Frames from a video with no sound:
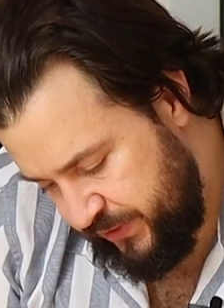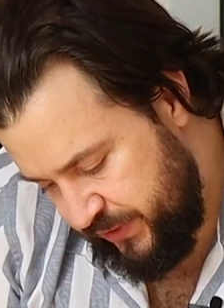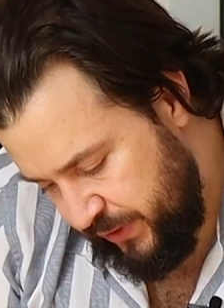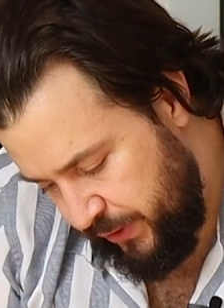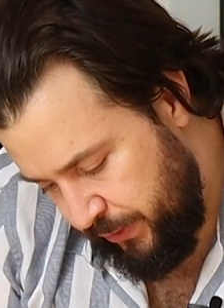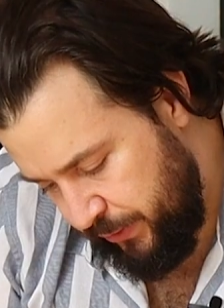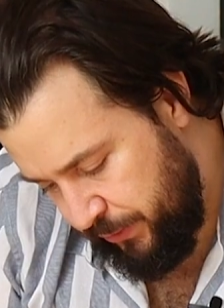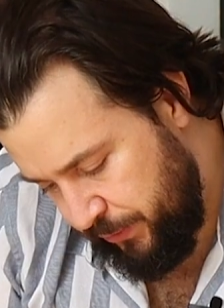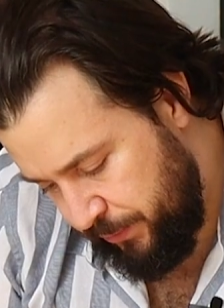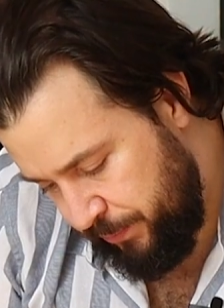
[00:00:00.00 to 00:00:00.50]

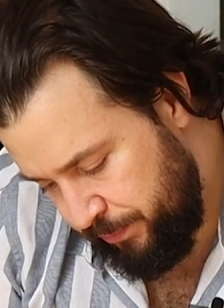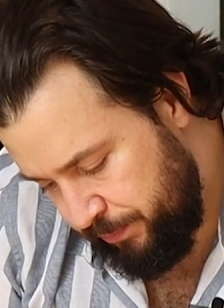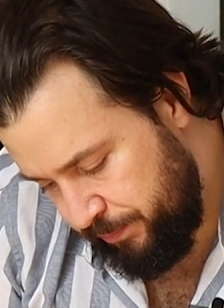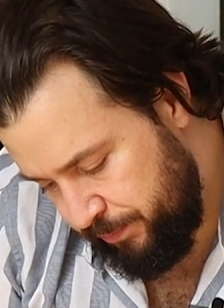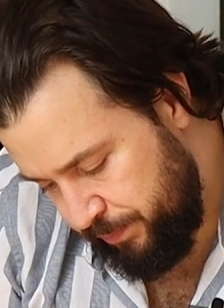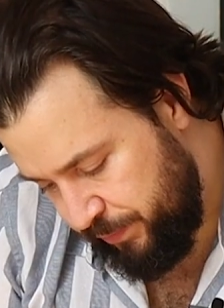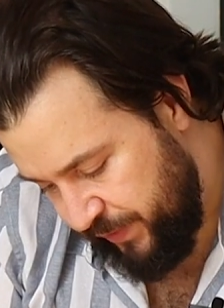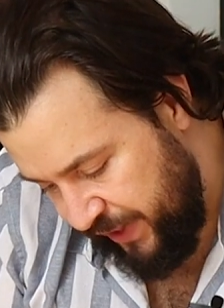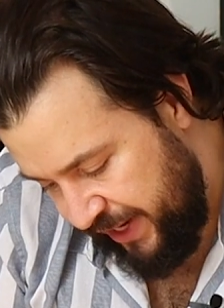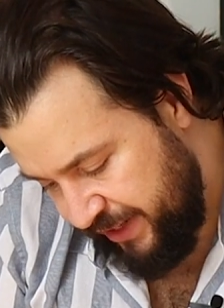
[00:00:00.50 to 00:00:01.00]
So
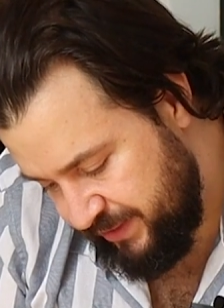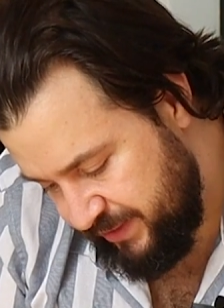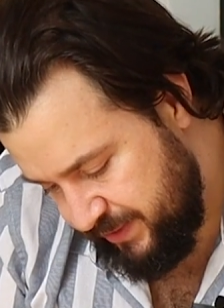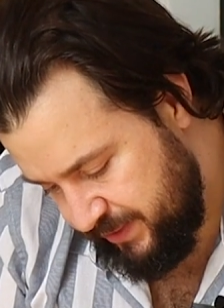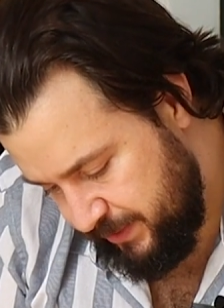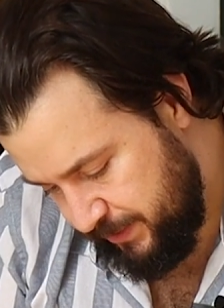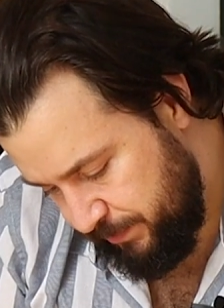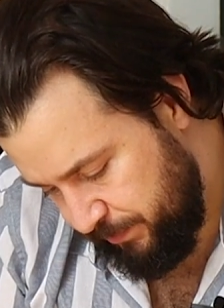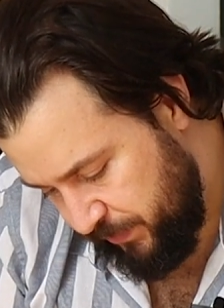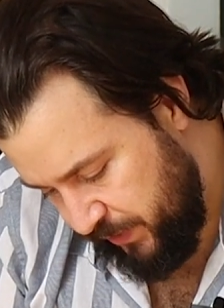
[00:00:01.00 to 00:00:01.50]

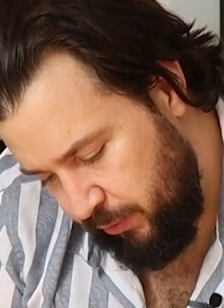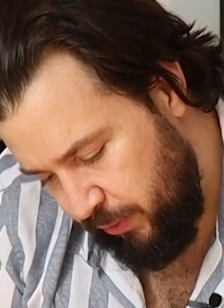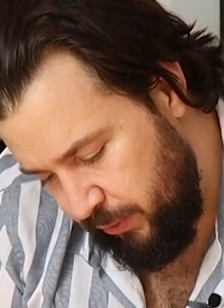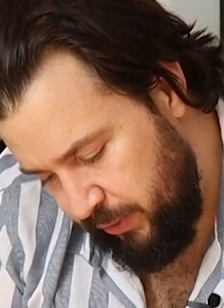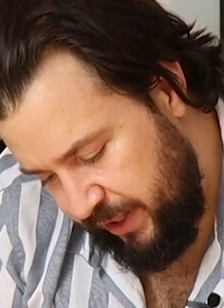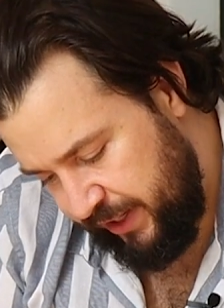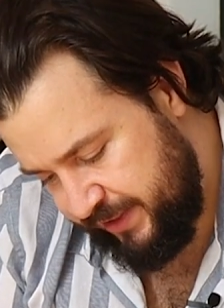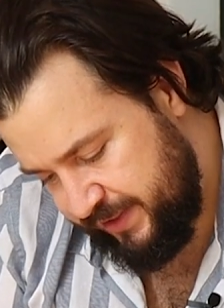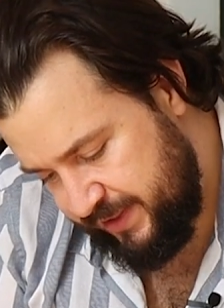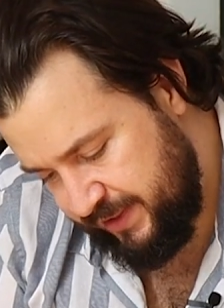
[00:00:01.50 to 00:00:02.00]
that's
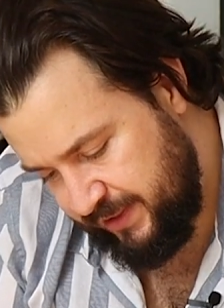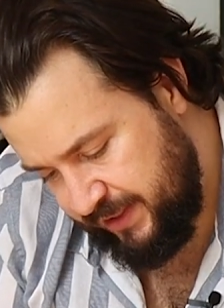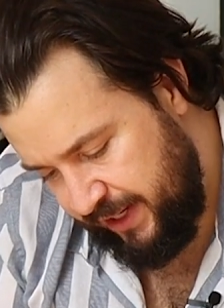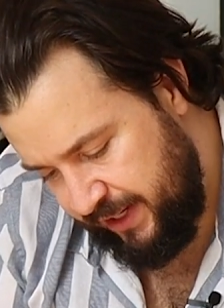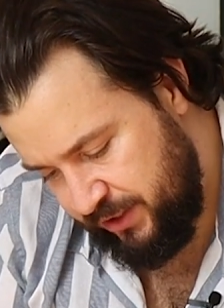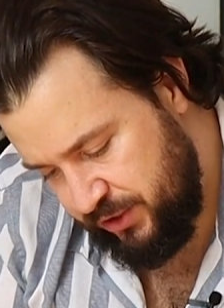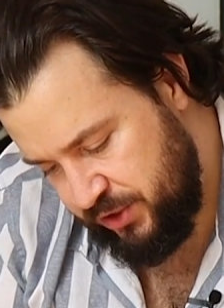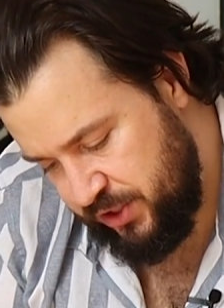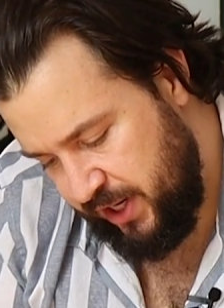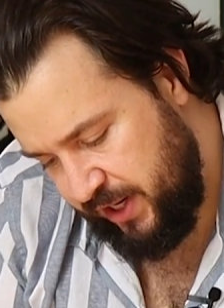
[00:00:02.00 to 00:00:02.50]
Rolex
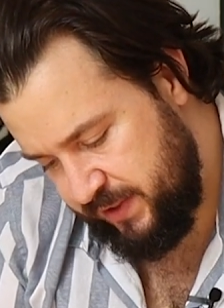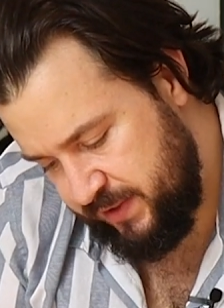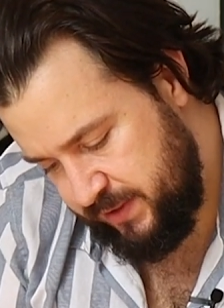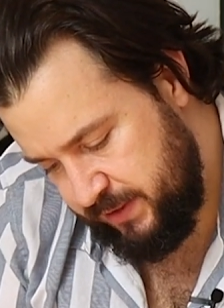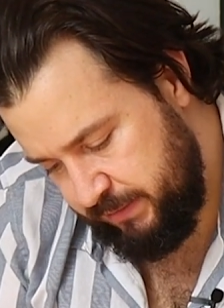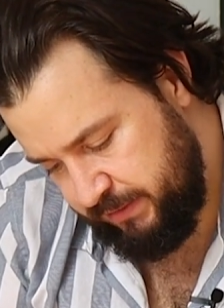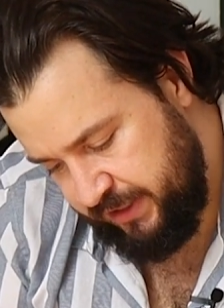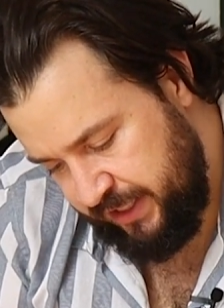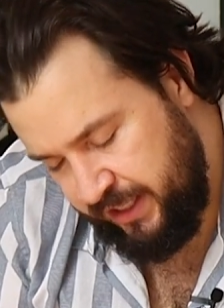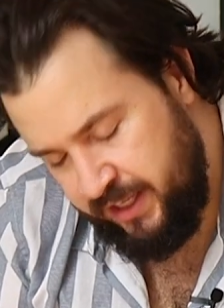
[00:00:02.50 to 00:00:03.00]

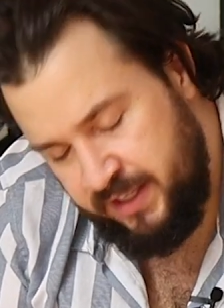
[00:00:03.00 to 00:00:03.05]
Datejust.